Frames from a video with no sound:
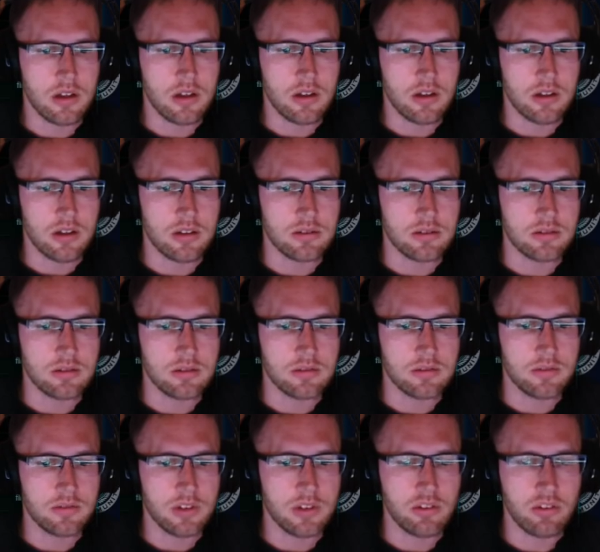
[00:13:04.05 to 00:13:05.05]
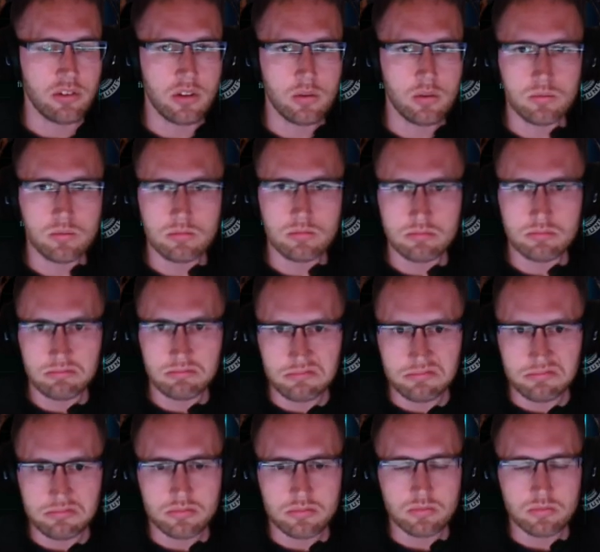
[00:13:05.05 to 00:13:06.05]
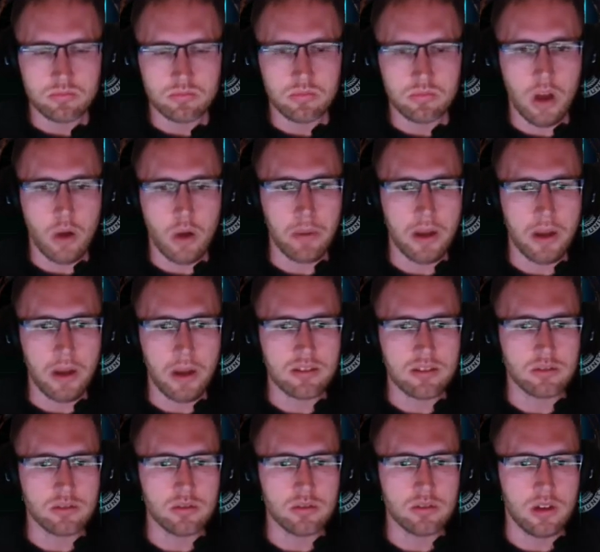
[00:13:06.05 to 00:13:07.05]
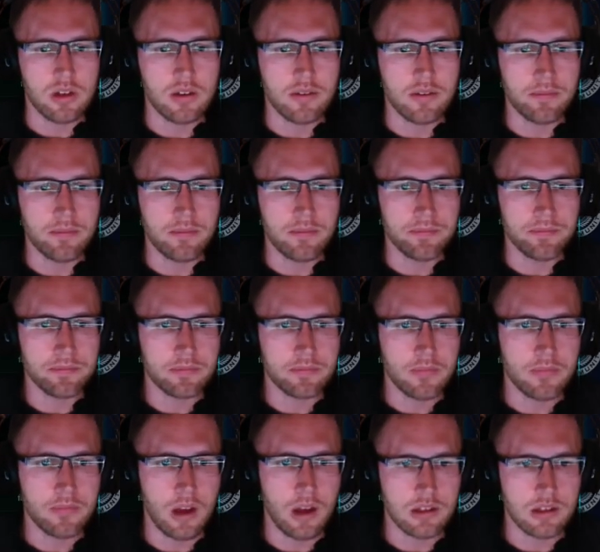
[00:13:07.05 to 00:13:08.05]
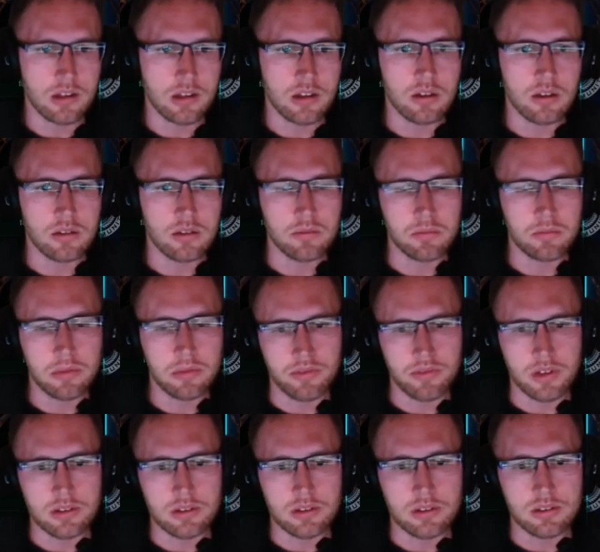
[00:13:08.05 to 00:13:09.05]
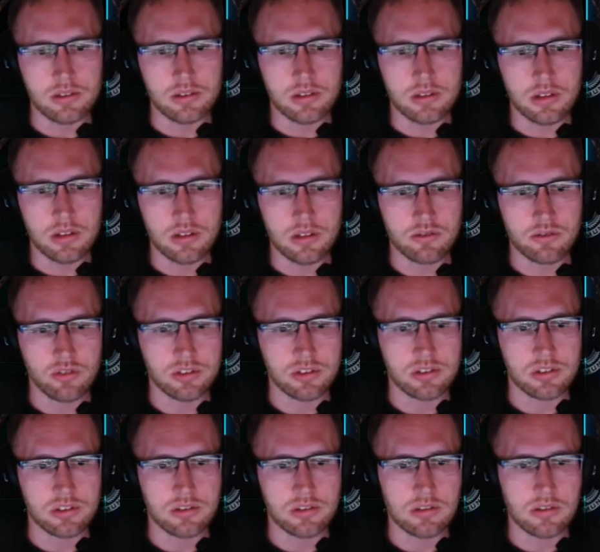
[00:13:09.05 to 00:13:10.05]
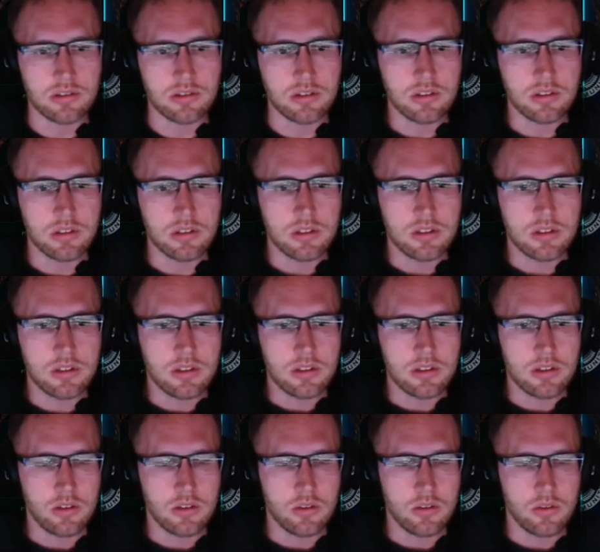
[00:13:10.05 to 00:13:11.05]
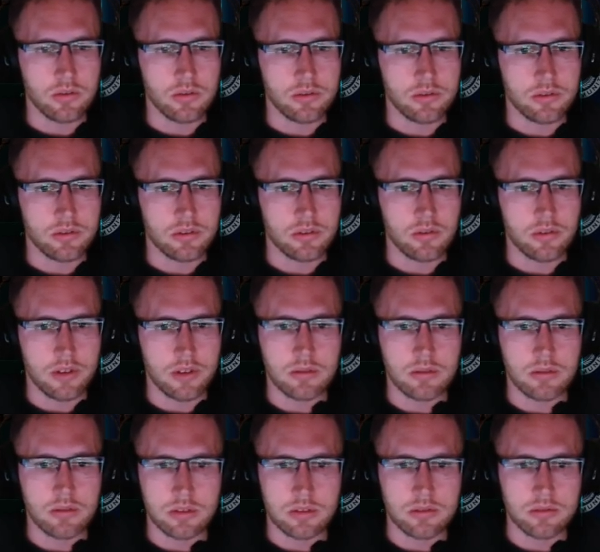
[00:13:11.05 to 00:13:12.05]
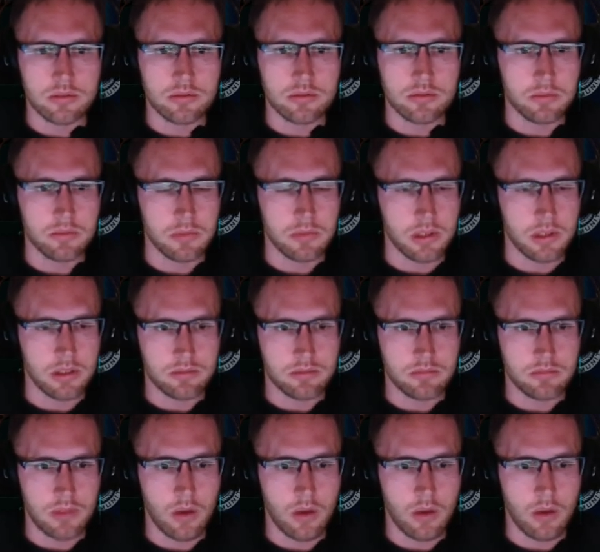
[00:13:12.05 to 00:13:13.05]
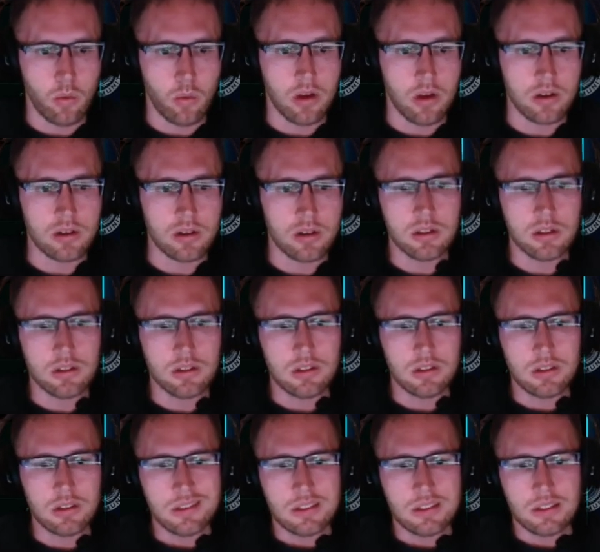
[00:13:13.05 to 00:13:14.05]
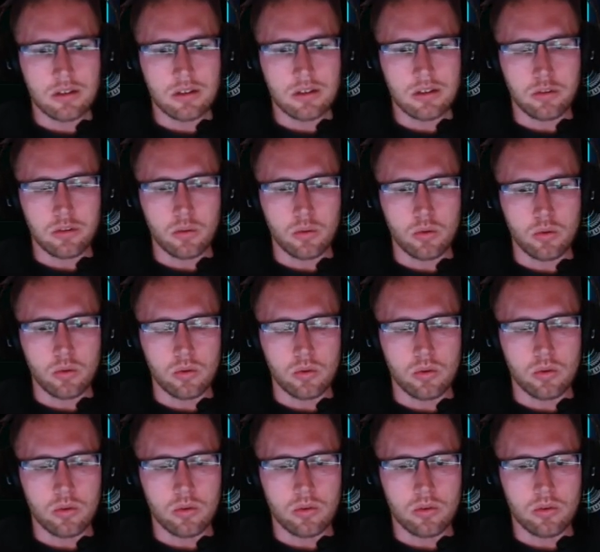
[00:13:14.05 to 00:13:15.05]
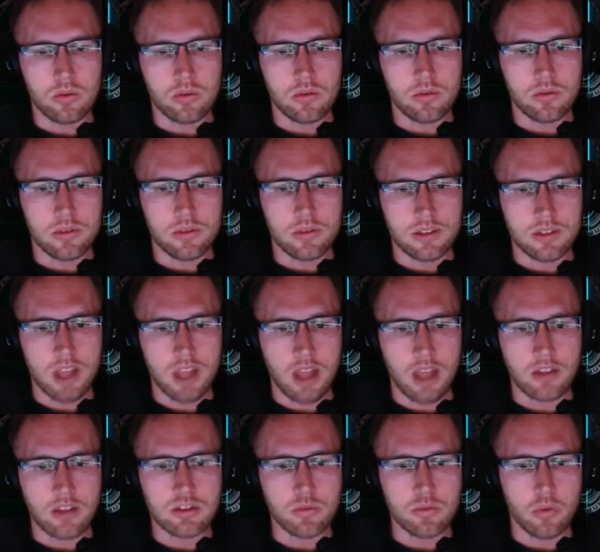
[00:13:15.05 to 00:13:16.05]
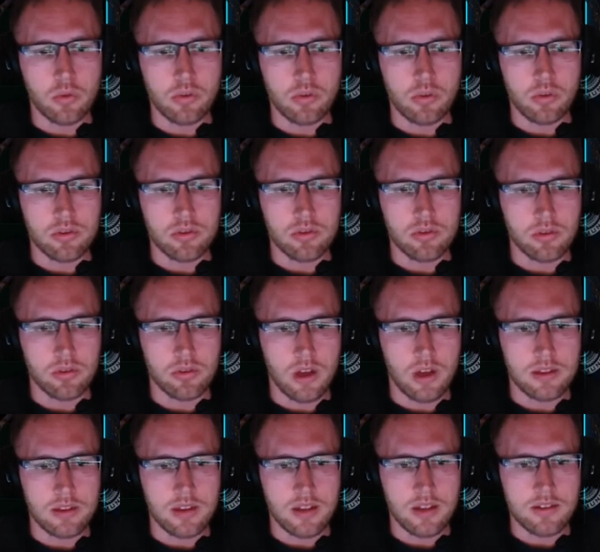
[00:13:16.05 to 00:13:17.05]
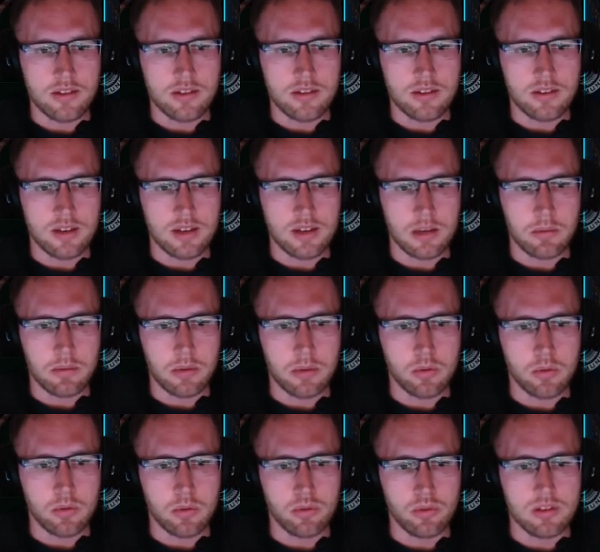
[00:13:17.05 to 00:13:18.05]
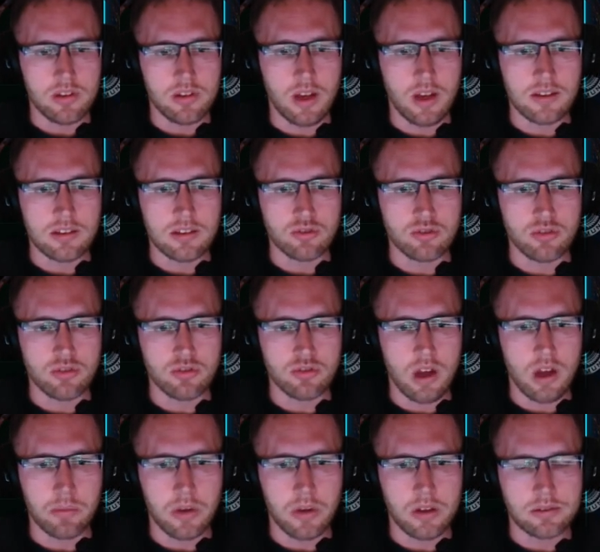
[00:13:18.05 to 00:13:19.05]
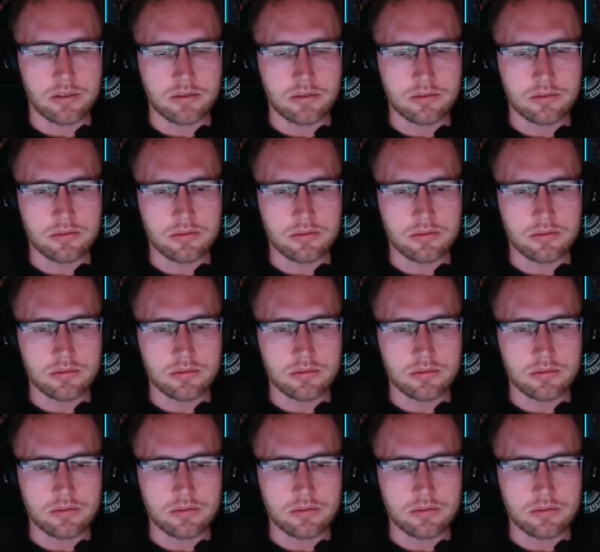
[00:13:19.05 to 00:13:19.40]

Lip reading: and figuring out how best to do that. I can provide instructions on how to make that work. Although the intention was so that this enable resize and drag button